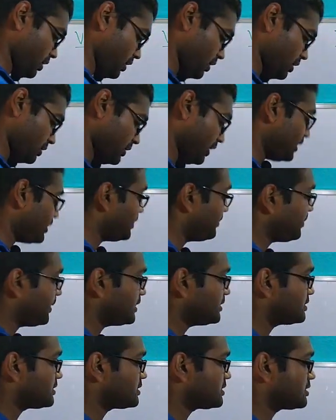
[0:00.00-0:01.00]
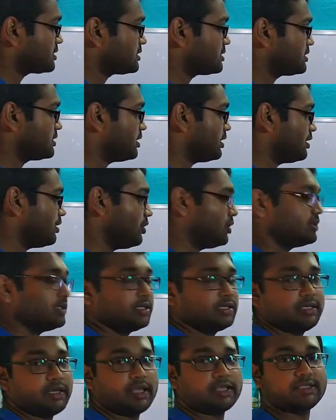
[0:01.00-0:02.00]
Uh, that depends on
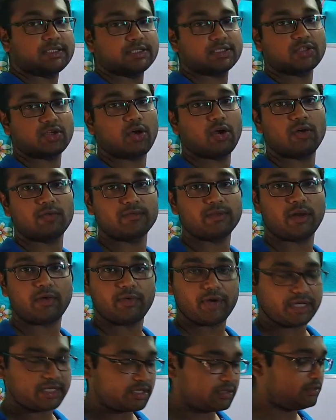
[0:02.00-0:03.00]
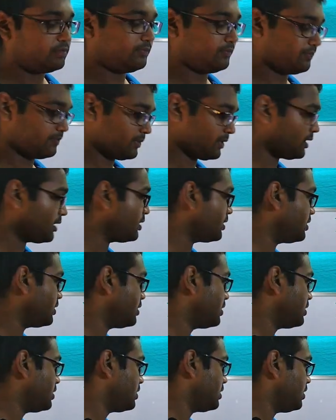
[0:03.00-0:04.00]
the taste of the reader.
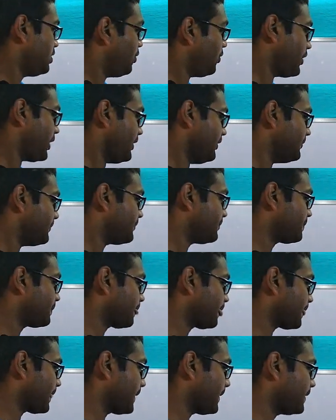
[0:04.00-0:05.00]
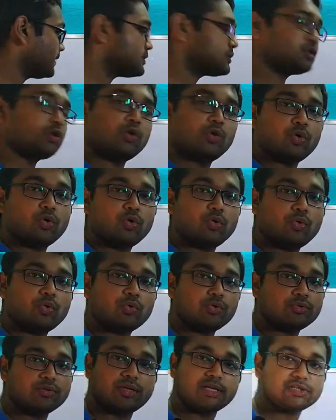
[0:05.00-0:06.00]
Okay.
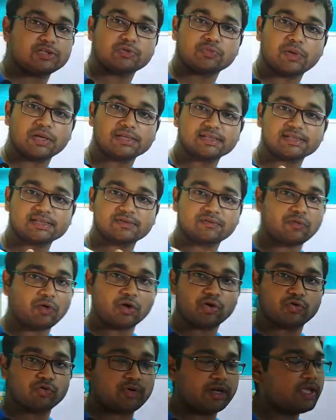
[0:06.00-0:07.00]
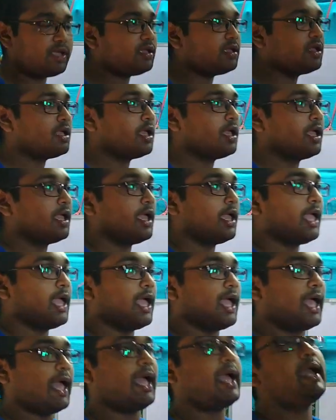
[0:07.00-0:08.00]
So this was for today.
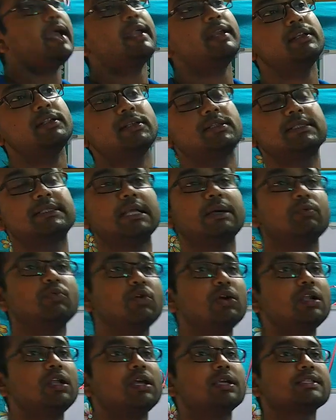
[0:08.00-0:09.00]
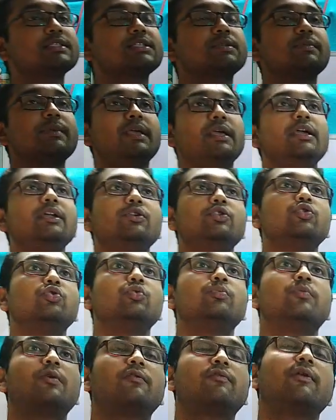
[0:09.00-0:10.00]
And someone asked me
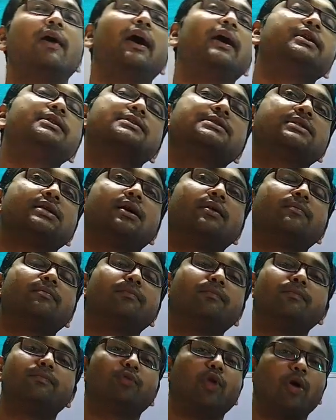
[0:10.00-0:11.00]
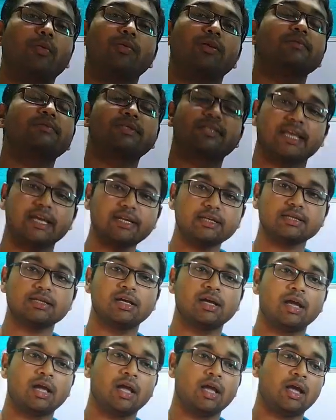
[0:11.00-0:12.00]
to provide some problem
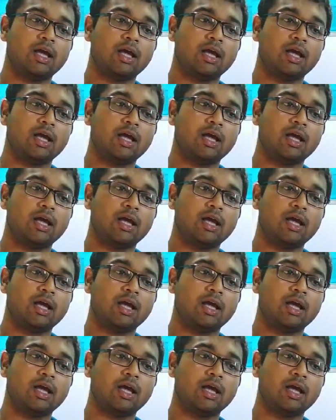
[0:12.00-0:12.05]
set,